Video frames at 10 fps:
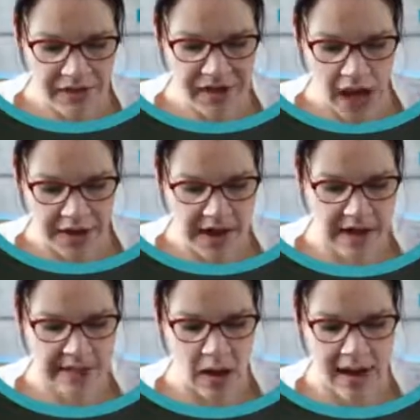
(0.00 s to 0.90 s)
done
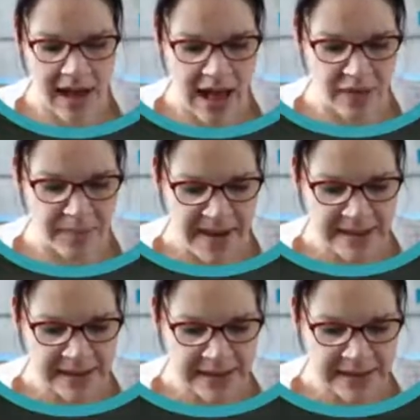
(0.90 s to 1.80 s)
is I have
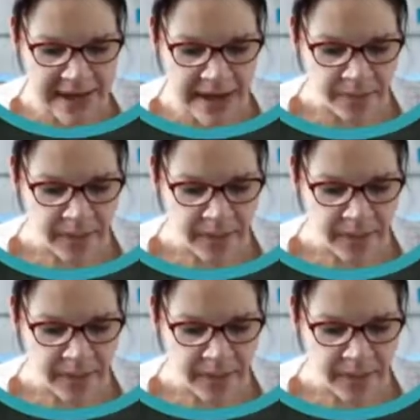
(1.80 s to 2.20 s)
basically